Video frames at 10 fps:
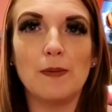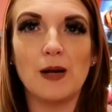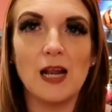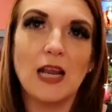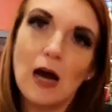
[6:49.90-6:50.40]

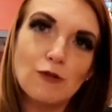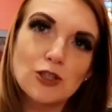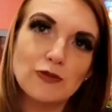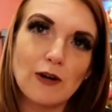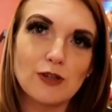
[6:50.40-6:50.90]
able to
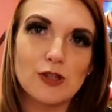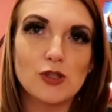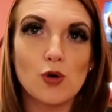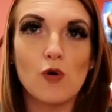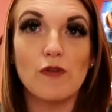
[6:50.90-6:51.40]
lounge around on
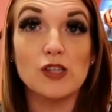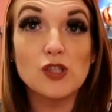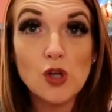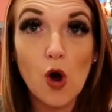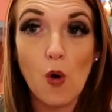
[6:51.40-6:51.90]
the sofa.
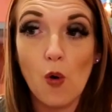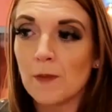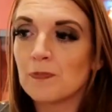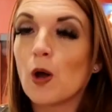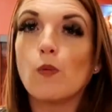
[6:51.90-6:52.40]

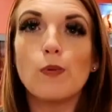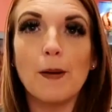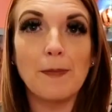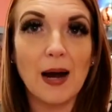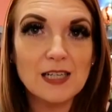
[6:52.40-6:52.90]
So we
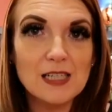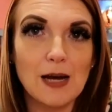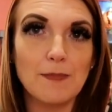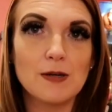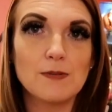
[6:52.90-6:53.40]
went back to
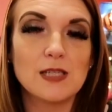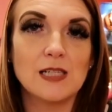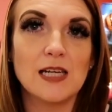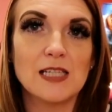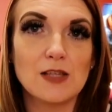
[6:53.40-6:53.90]
Debenhams
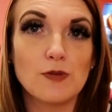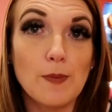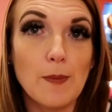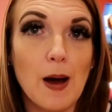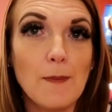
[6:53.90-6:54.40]
today, as that's
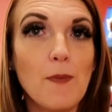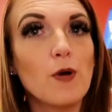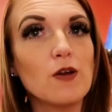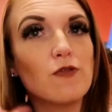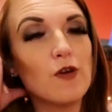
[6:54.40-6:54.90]
where my mum
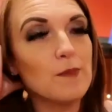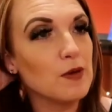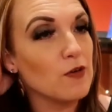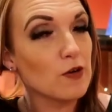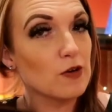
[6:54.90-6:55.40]
bought it from
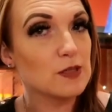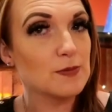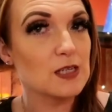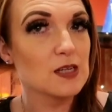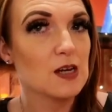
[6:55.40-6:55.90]
me for
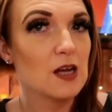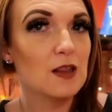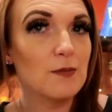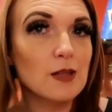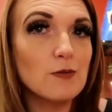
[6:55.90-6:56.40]
Christmas.
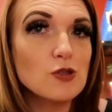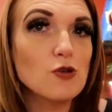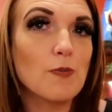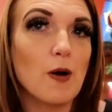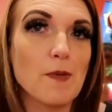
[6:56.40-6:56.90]
I mean, there was
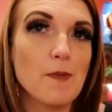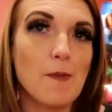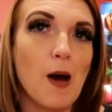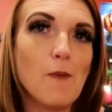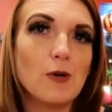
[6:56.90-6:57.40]
no problem.
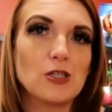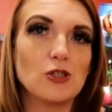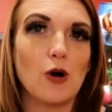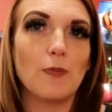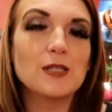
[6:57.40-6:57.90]
My mum
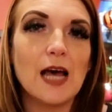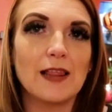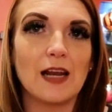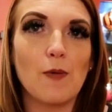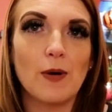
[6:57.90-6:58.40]
wasn't
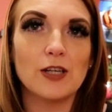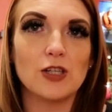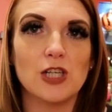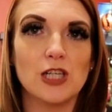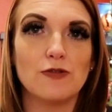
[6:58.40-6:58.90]
upset that I
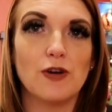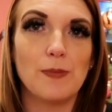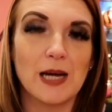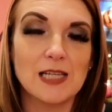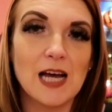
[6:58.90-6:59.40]
wanted to change it for
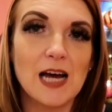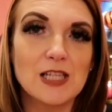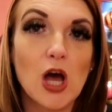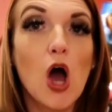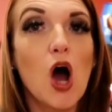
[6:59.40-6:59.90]
a bigger
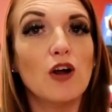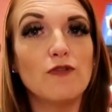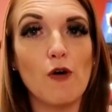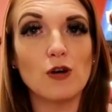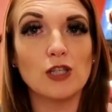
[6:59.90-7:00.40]
size.
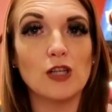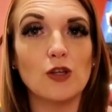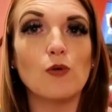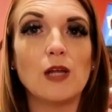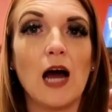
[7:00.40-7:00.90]

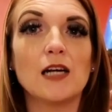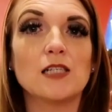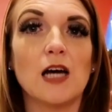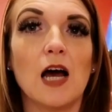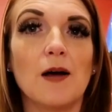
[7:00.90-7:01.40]
Unfortunately, only
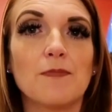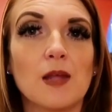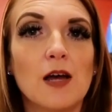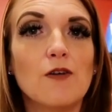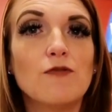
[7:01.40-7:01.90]
had
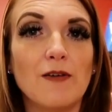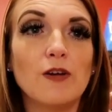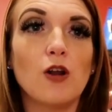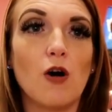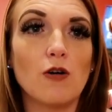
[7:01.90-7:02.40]

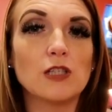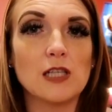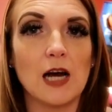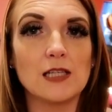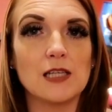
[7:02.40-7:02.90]
very large
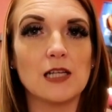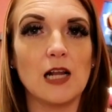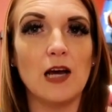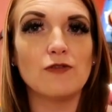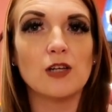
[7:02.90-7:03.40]
sizes
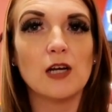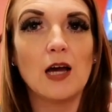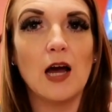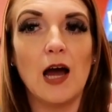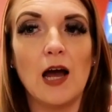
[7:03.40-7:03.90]
left.
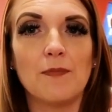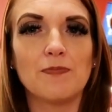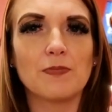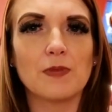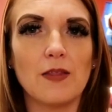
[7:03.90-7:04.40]
I
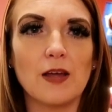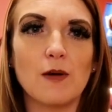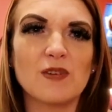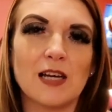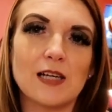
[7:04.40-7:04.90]

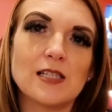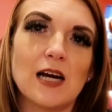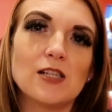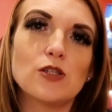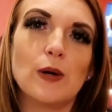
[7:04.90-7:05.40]
think it was like a
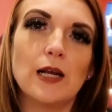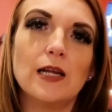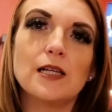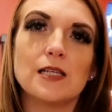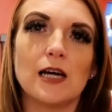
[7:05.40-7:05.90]
size
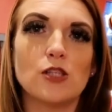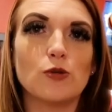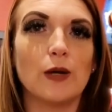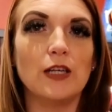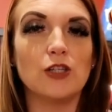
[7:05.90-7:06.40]
20 and a
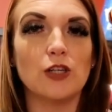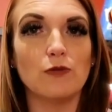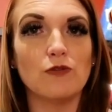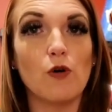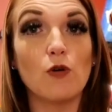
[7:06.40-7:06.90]
size
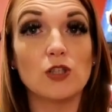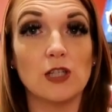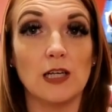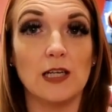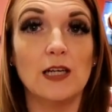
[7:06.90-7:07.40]
22,
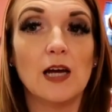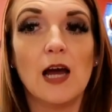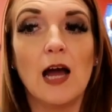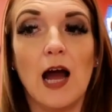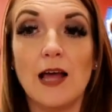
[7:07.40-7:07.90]
unfortunately,
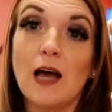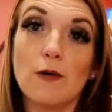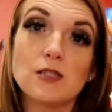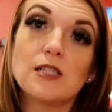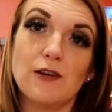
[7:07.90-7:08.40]
and
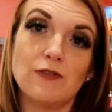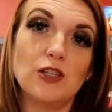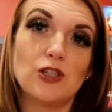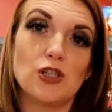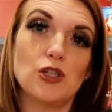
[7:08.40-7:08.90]
that was
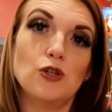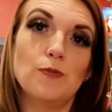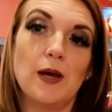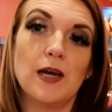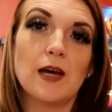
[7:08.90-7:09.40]
definitely just
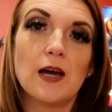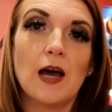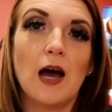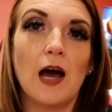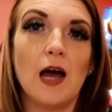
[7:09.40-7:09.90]
too big.
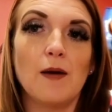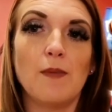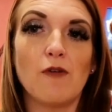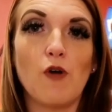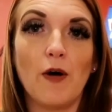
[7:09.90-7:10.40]

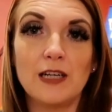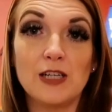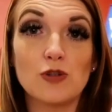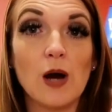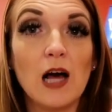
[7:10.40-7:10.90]
I've got
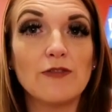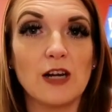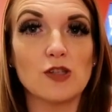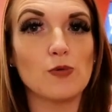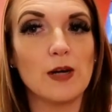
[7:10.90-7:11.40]
it in a
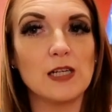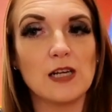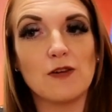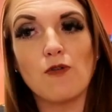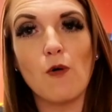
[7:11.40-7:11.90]
12 and I just
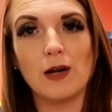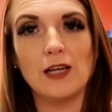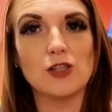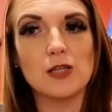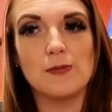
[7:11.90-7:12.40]
wanted it in a
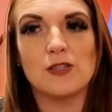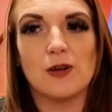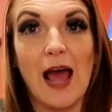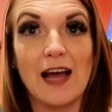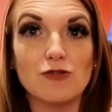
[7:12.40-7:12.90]
14 just to be
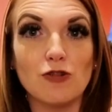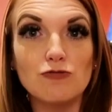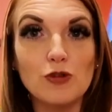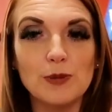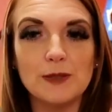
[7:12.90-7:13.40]
sort of
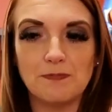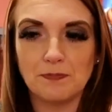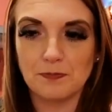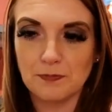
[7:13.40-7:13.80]
extra roomy.